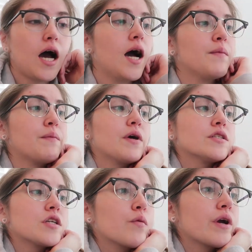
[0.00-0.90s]
Um, maybe
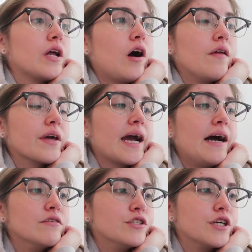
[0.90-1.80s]
I'll start working on the
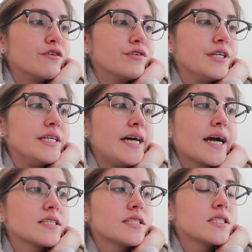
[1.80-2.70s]
calendar for the
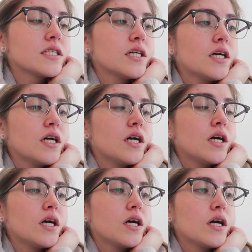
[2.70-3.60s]
next,
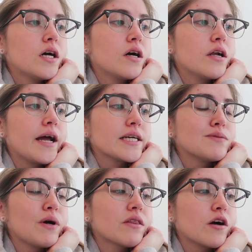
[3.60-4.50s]

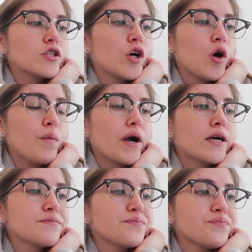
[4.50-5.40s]
next month,
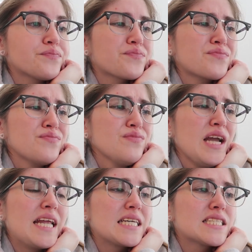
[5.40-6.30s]
October.
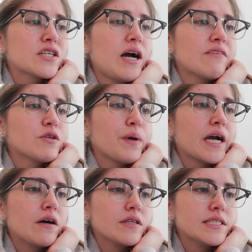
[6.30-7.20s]
And I still have to
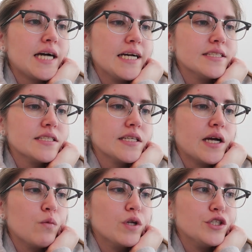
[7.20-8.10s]
pick out the sizes
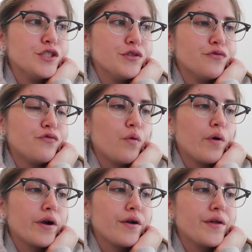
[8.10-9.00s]
that I want to do
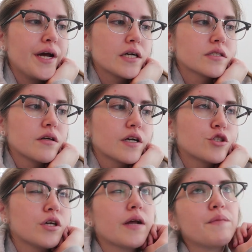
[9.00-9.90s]
for the next
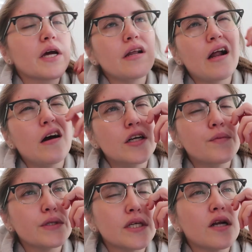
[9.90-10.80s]
collection. I'm like not one
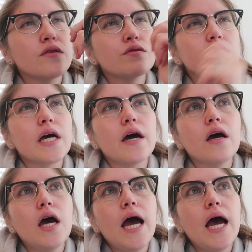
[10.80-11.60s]
hundred percent on those yet.